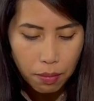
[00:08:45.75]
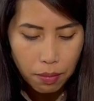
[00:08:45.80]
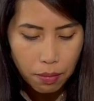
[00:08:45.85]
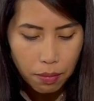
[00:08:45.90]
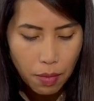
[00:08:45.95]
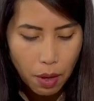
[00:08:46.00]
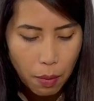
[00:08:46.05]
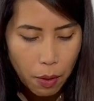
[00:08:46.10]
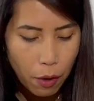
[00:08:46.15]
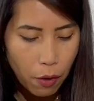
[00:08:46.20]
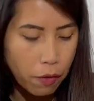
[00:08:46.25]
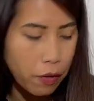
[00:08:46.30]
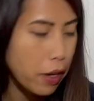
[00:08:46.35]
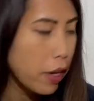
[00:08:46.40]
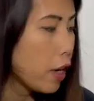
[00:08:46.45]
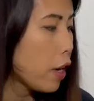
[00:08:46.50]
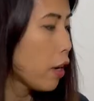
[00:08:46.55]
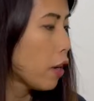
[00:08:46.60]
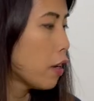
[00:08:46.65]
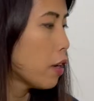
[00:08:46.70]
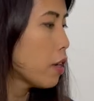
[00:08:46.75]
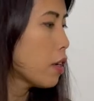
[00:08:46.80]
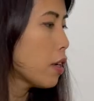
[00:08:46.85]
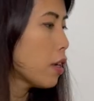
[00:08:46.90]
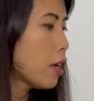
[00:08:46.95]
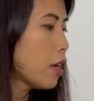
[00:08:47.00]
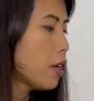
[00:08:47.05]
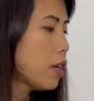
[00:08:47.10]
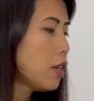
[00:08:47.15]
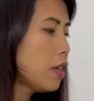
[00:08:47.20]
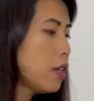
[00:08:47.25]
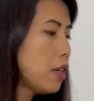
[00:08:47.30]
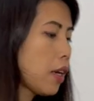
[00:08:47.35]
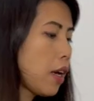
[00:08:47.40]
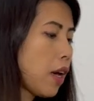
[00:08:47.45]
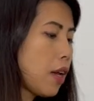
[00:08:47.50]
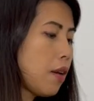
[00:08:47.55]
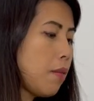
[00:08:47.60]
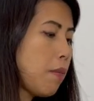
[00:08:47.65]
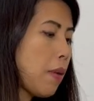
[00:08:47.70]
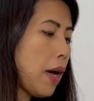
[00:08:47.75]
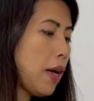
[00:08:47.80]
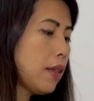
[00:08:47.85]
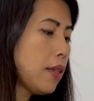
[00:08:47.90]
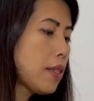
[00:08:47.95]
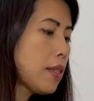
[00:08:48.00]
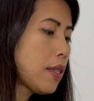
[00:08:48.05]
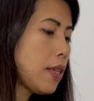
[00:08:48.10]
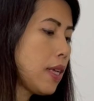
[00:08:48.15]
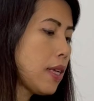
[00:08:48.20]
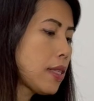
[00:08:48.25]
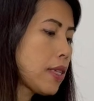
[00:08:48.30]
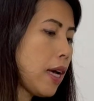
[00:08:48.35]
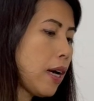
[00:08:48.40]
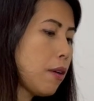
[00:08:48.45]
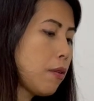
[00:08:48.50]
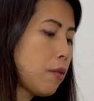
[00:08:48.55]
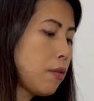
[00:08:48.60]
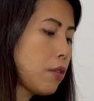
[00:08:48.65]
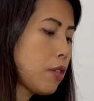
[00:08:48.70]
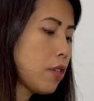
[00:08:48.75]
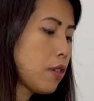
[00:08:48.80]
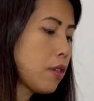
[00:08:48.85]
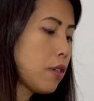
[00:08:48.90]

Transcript: maybe over here, to kind of balance things out.